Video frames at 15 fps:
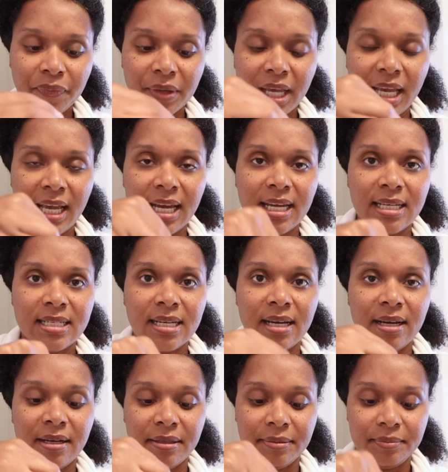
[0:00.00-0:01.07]

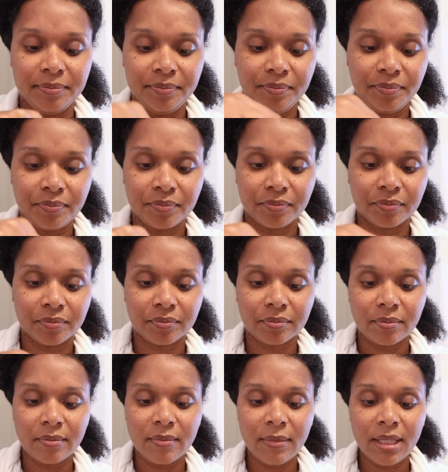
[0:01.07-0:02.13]
and
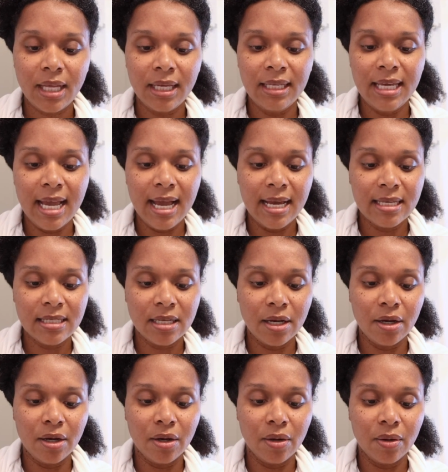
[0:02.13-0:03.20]
yeah,
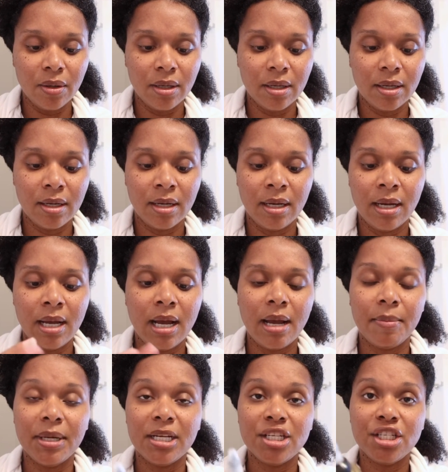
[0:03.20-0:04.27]
so
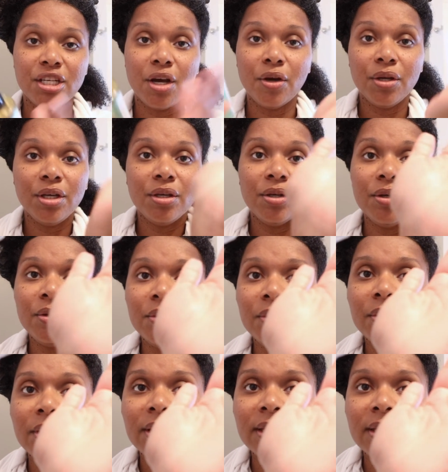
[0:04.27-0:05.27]
I'm gonna show you